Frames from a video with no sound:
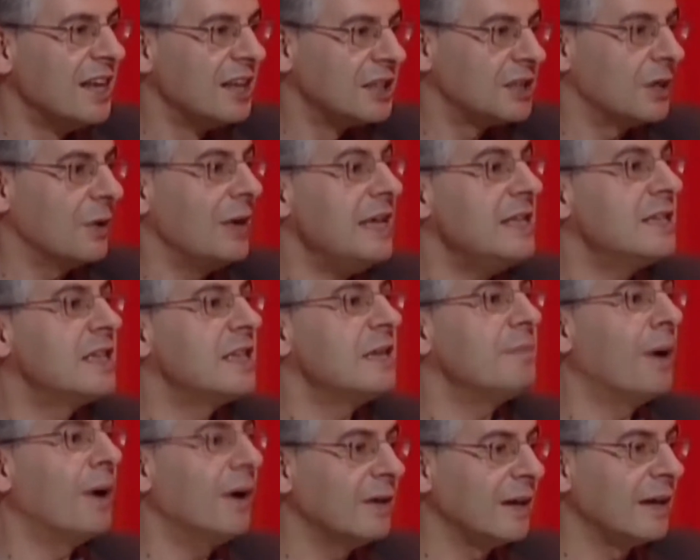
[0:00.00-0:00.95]
So he
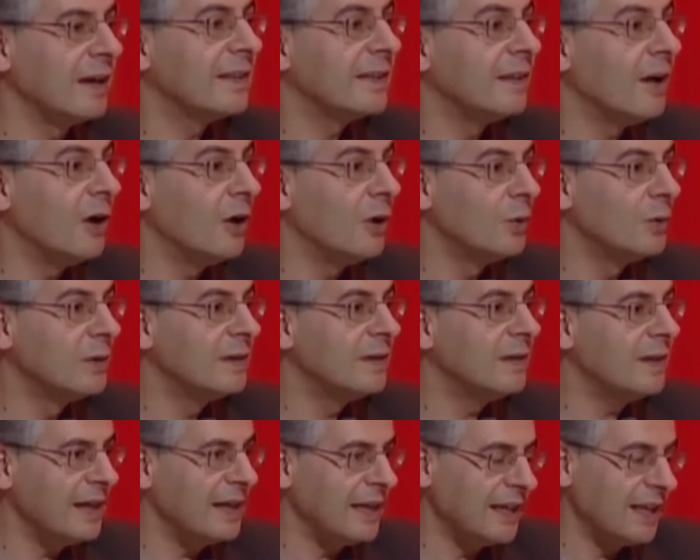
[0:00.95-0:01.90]
debunked the whole
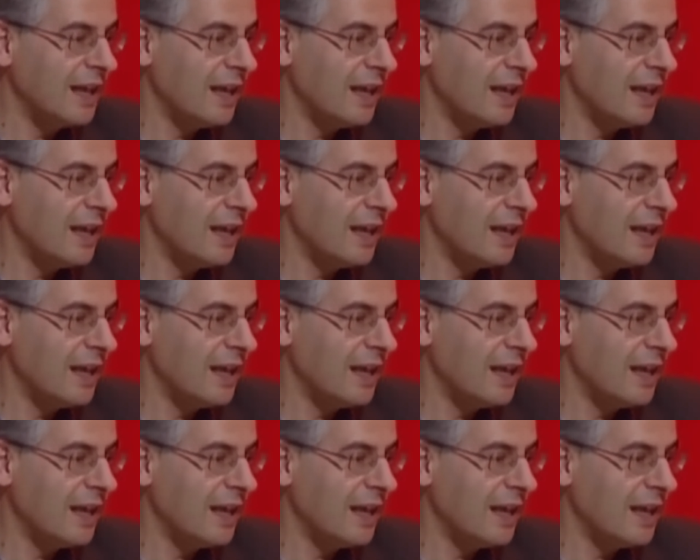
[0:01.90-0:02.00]
thing.